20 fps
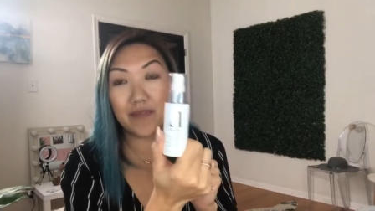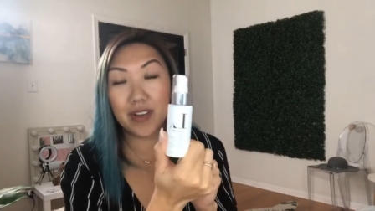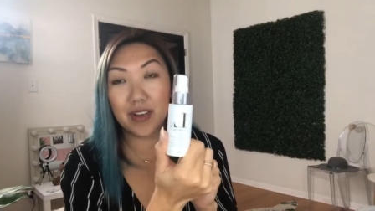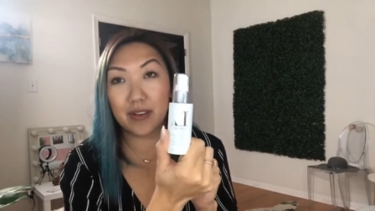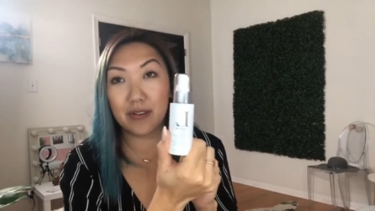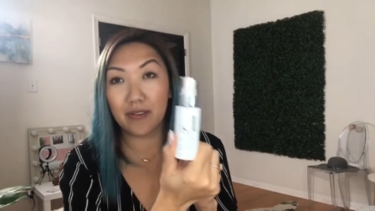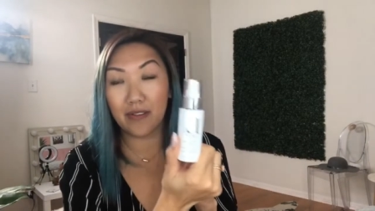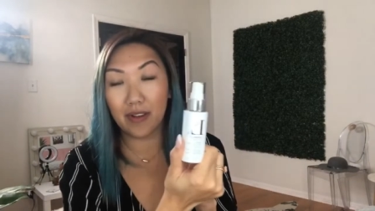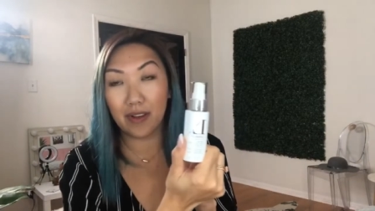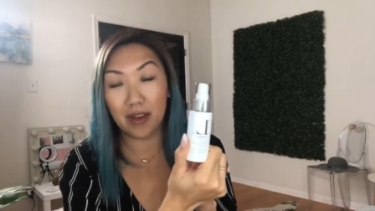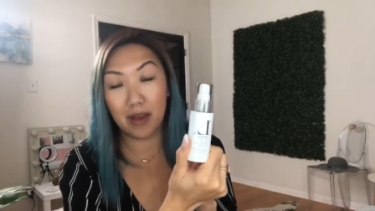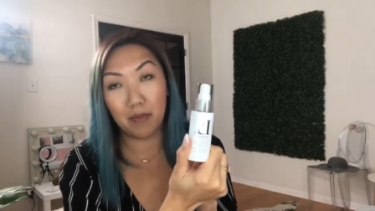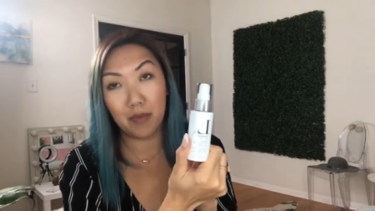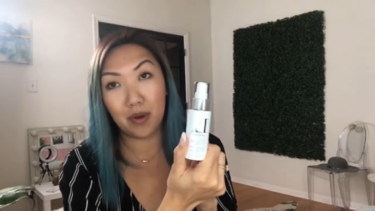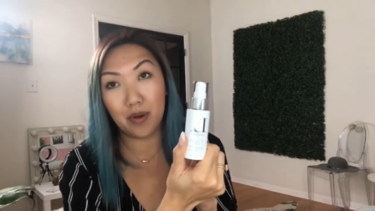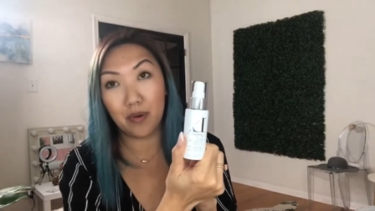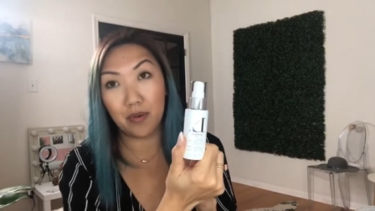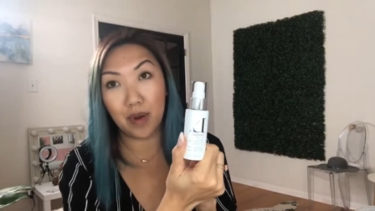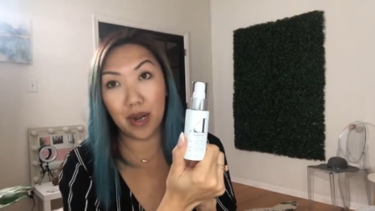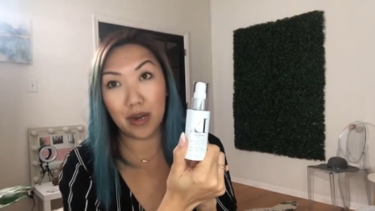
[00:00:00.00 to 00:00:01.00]
using
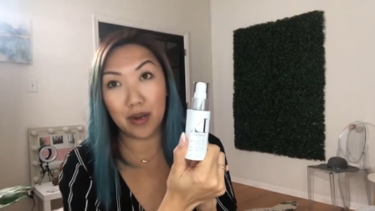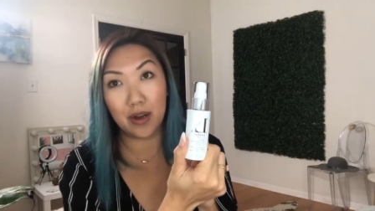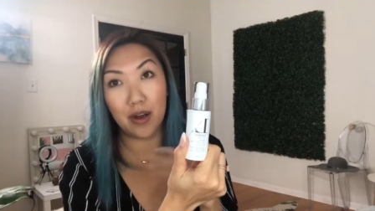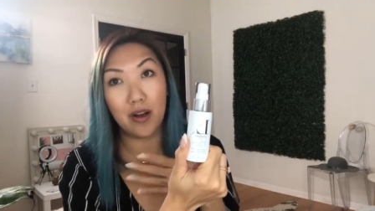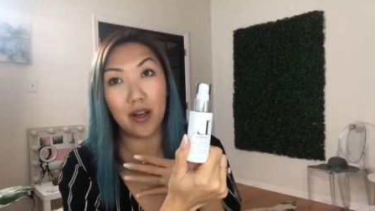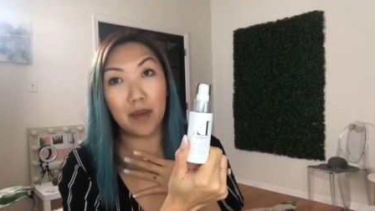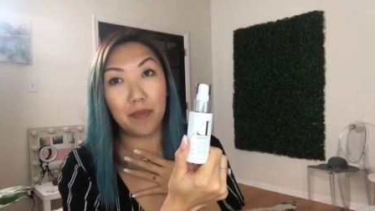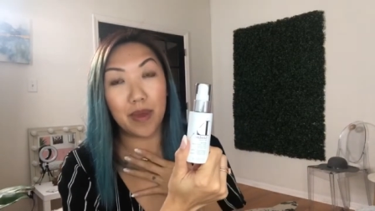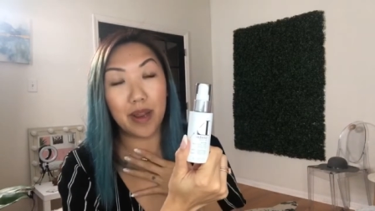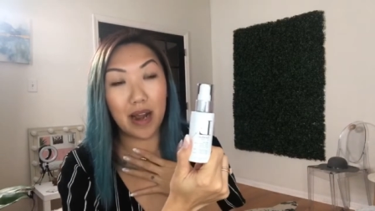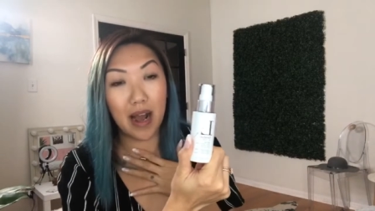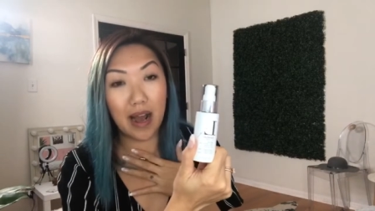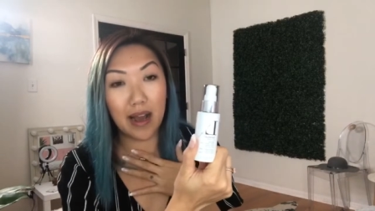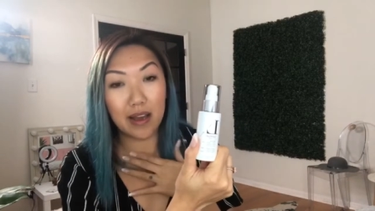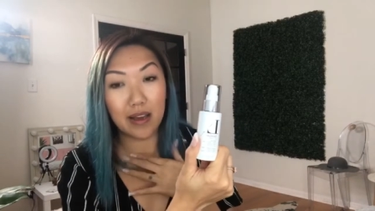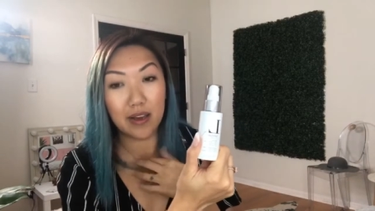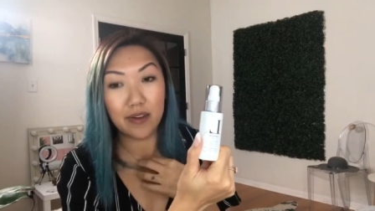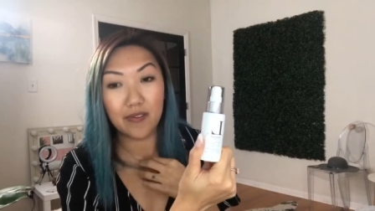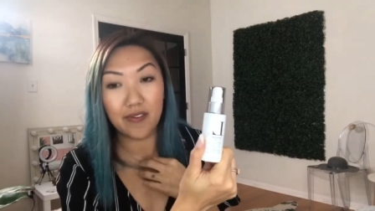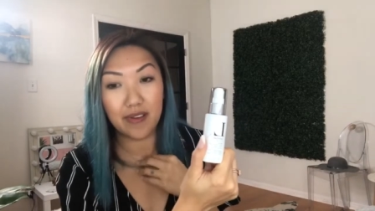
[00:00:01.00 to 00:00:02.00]
chemical retinol. I mean, I
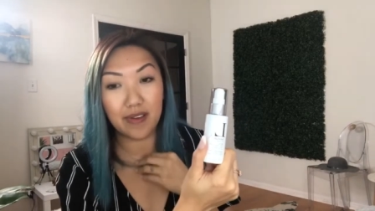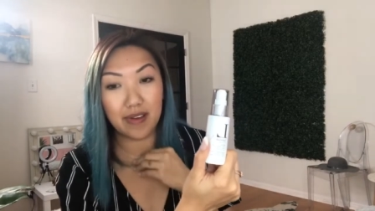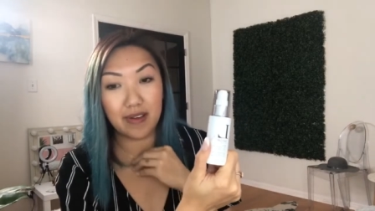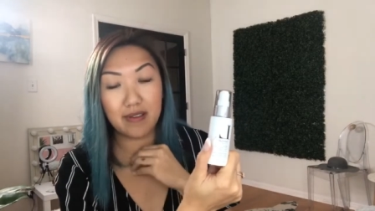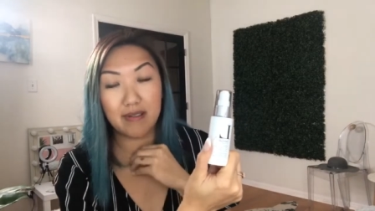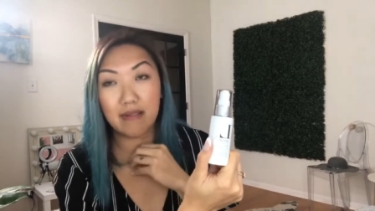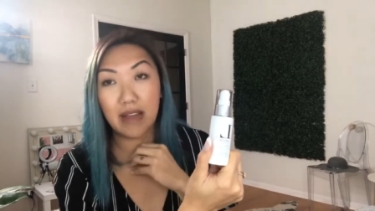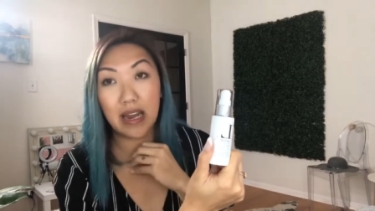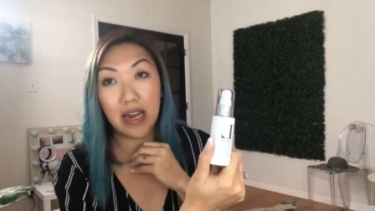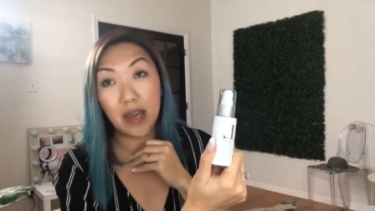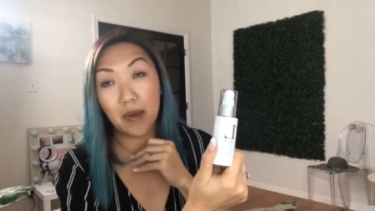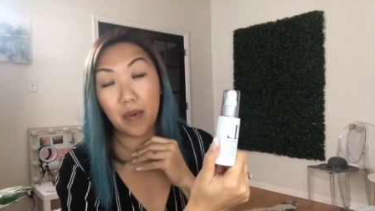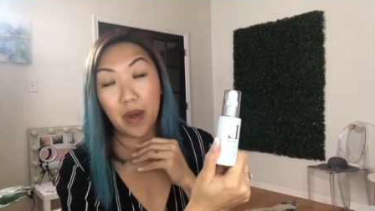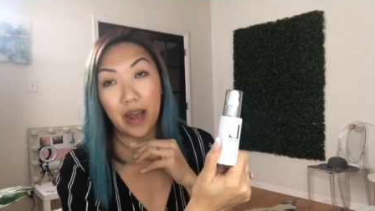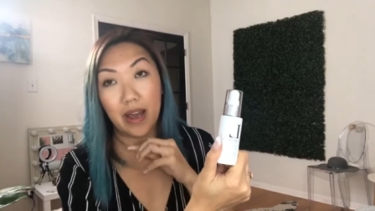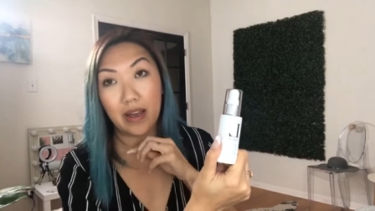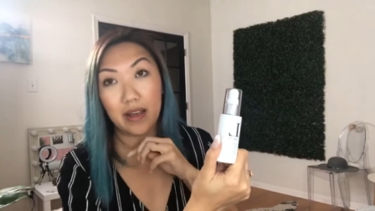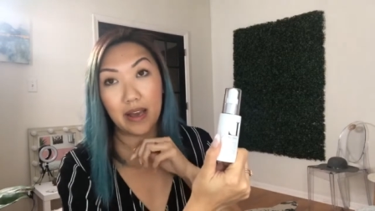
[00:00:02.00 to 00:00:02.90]
use it anyway.